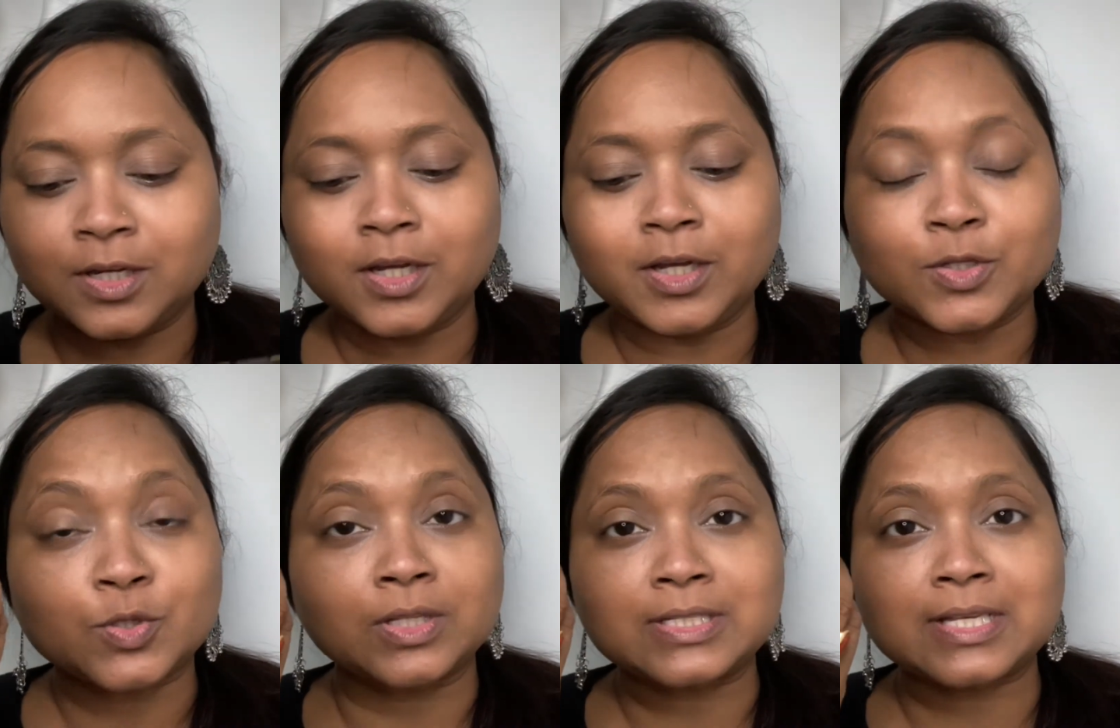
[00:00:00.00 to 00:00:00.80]
So
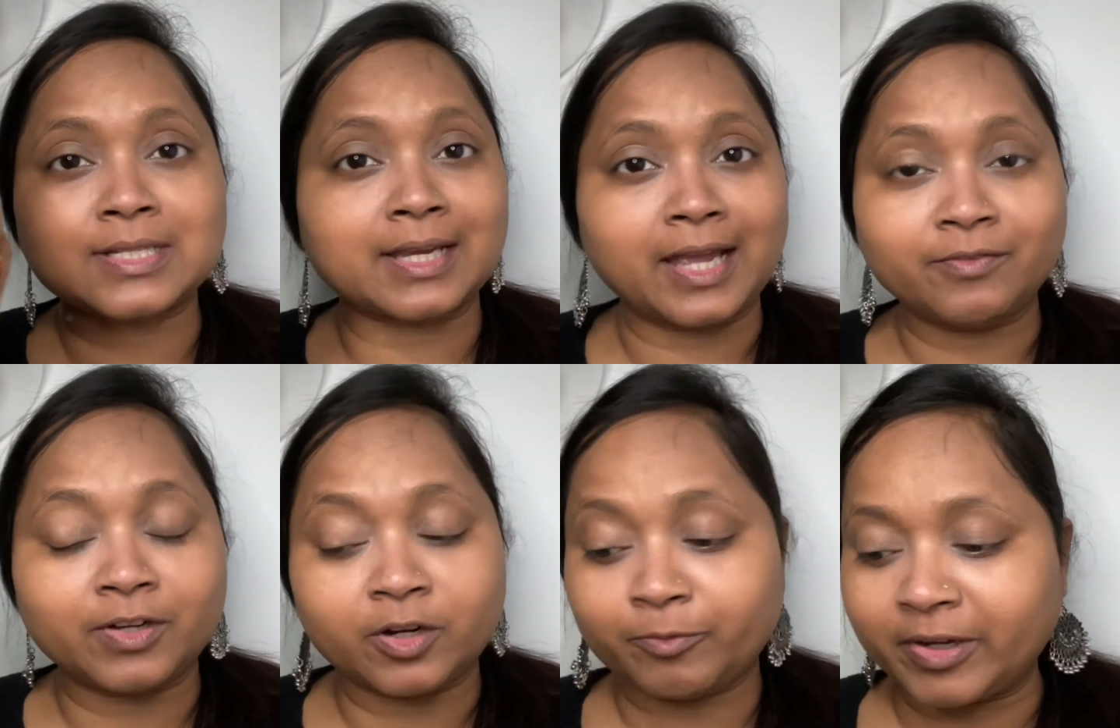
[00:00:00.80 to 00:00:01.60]
this is again one
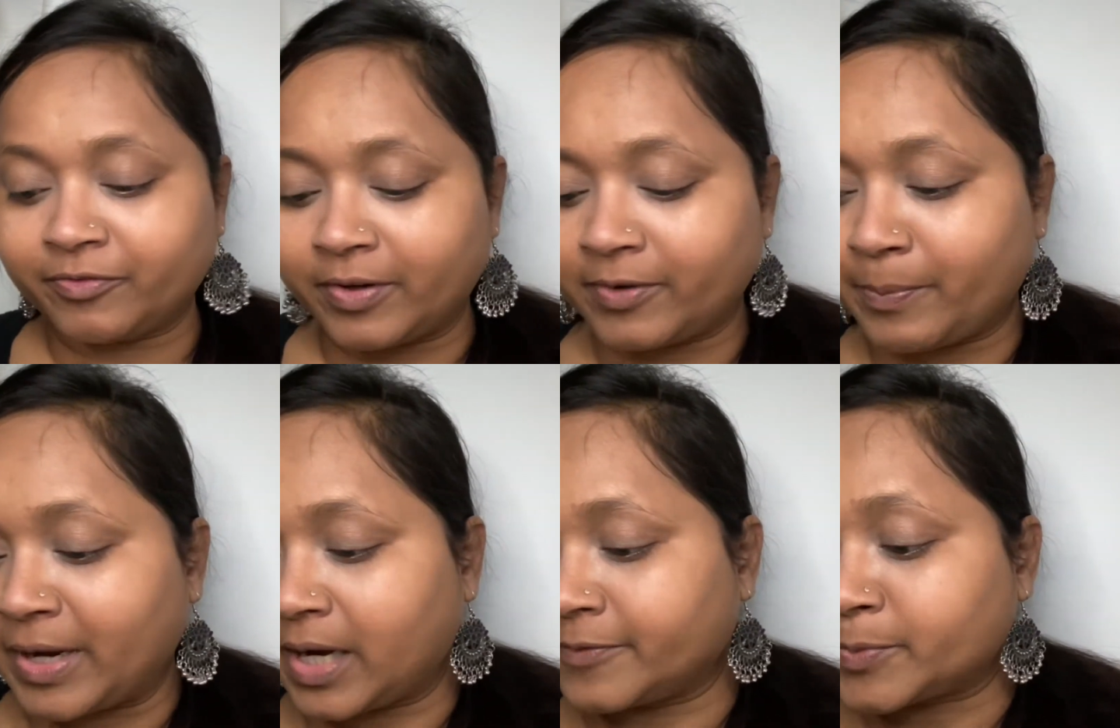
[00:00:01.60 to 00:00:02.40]
of my favorite
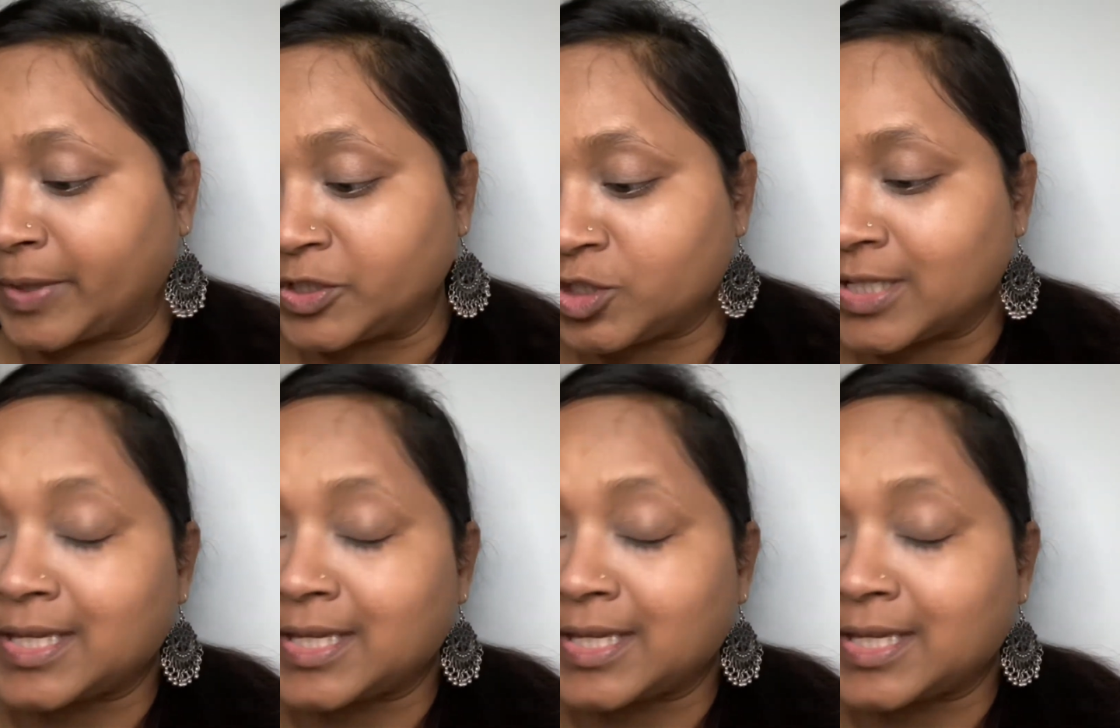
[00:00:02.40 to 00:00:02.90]
makeup sponges.